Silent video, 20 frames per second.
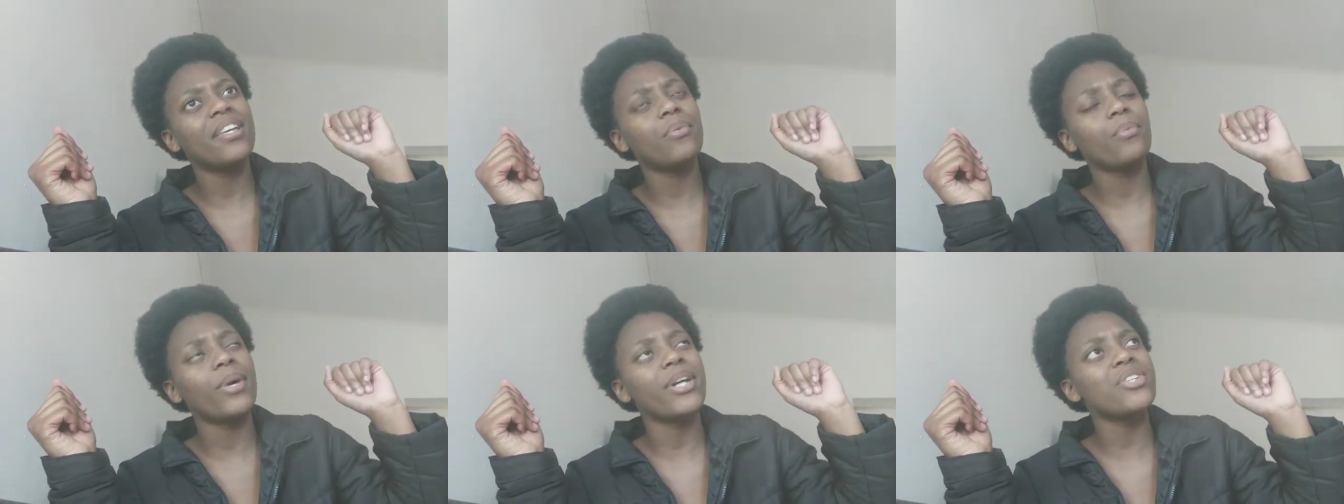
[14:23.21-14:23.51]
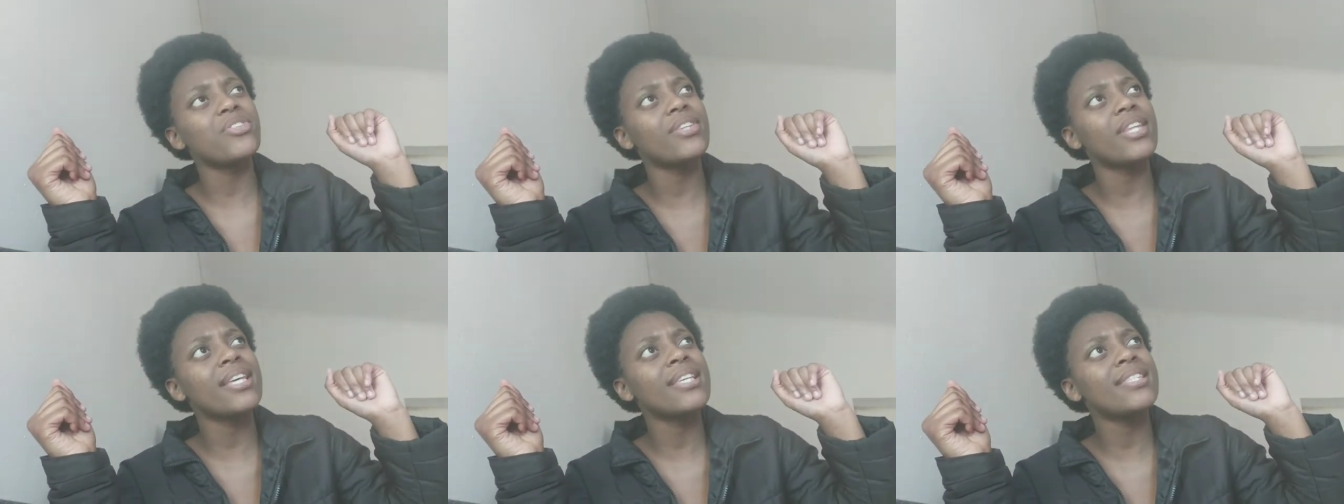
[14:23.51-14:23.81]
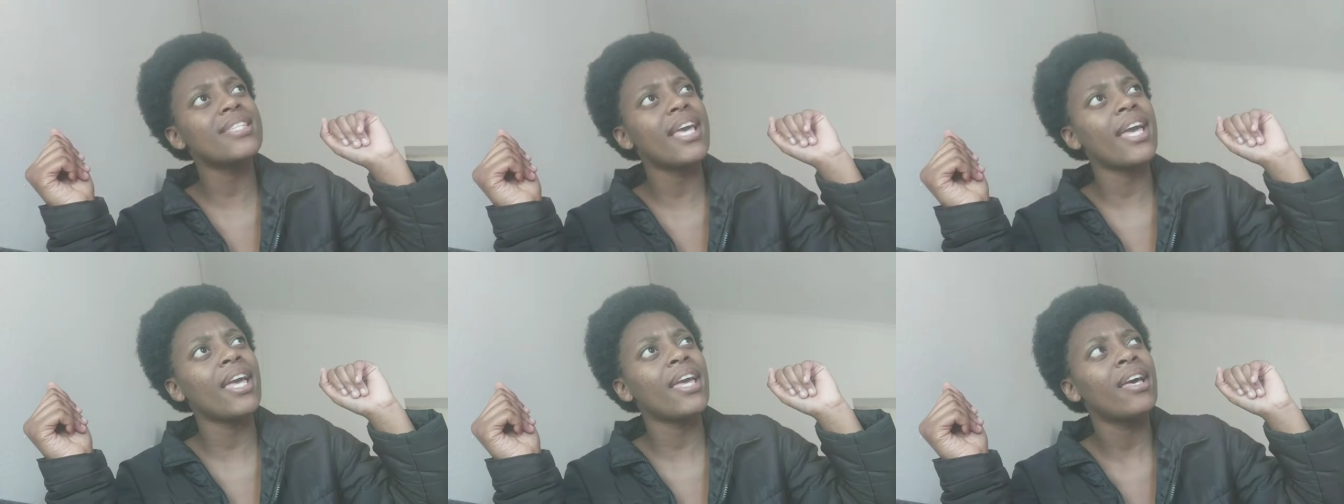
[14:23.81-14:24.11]
What do they
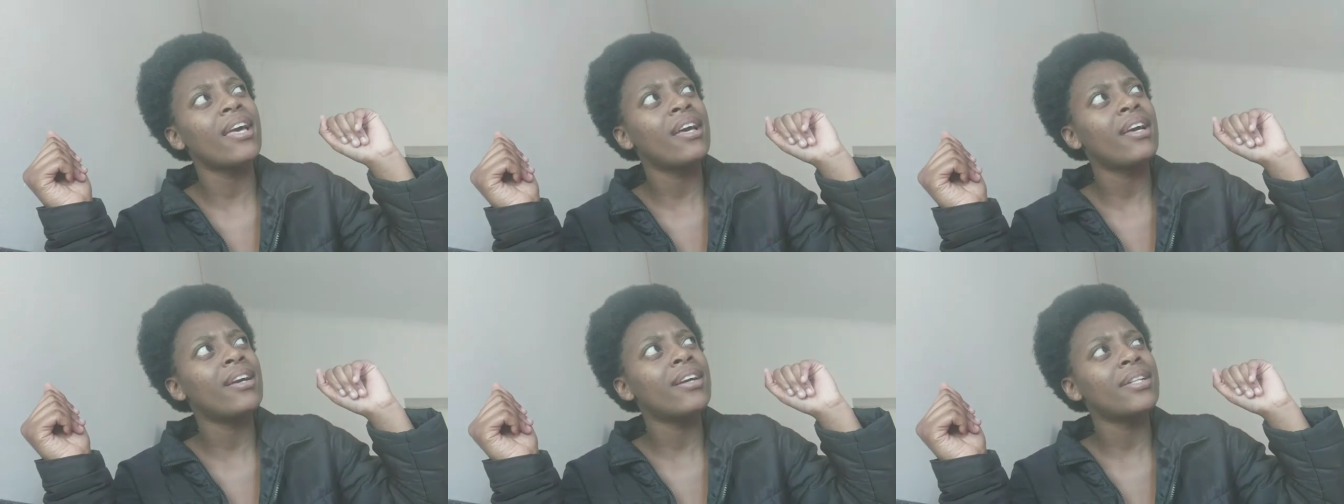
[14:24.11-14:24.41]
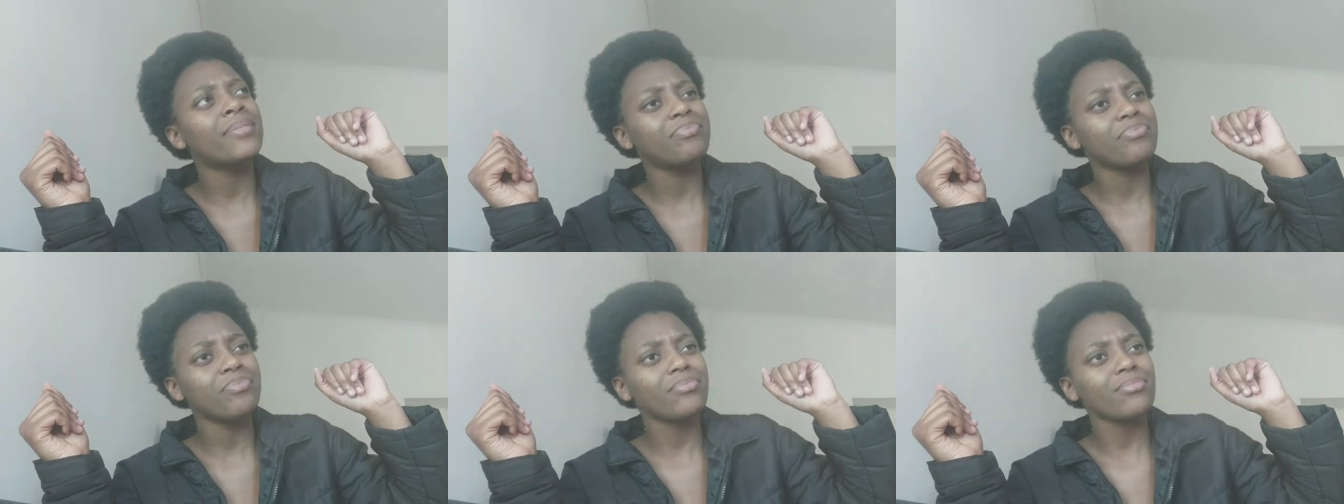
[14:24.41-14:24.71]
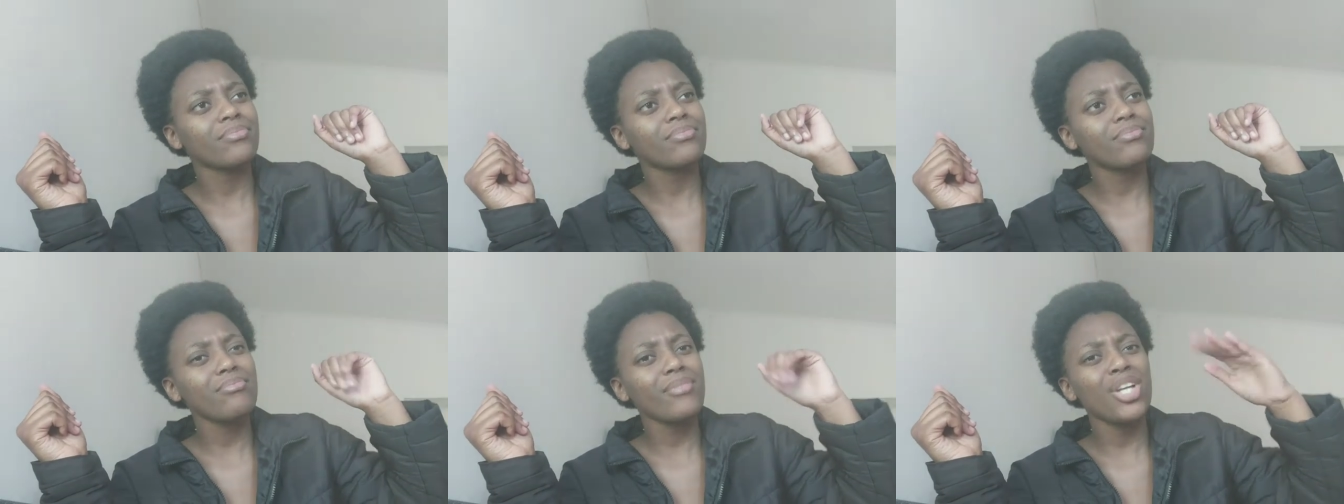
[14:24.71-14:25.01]
say?
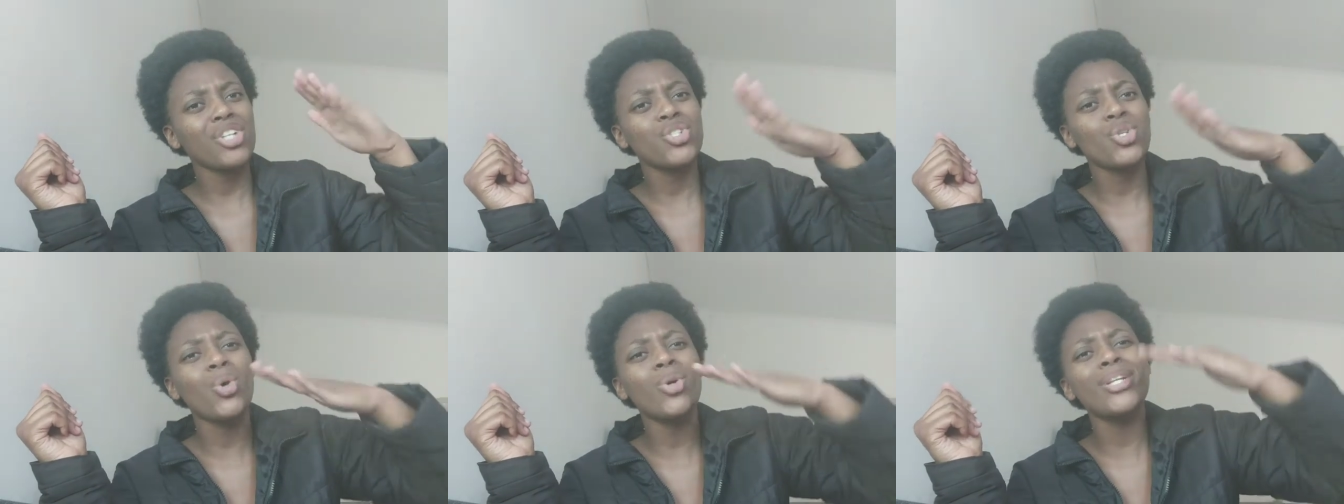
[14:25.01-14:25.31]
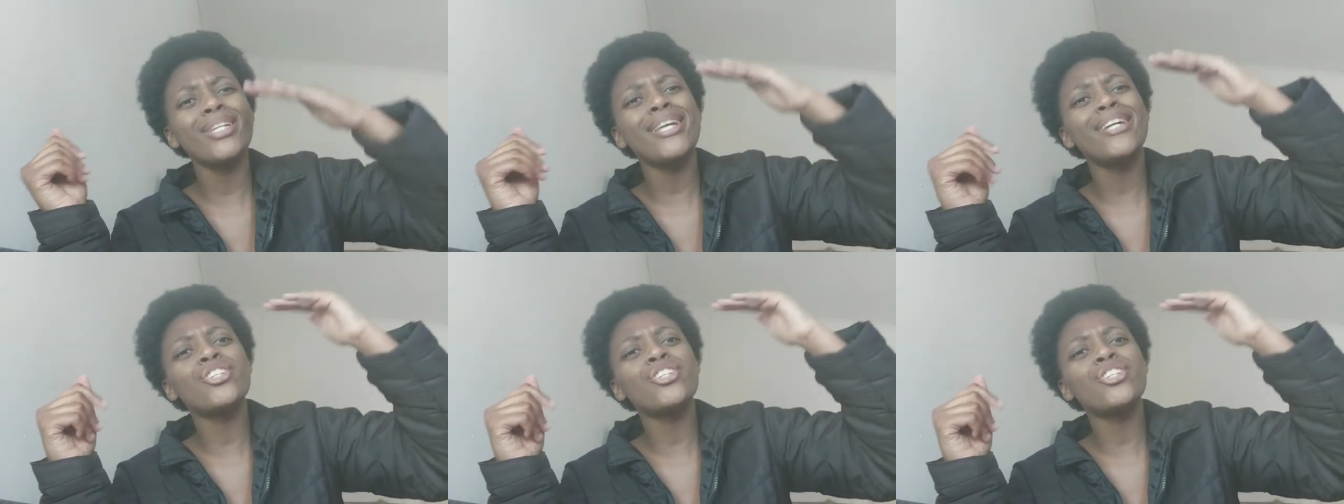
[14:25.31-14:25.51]
Don't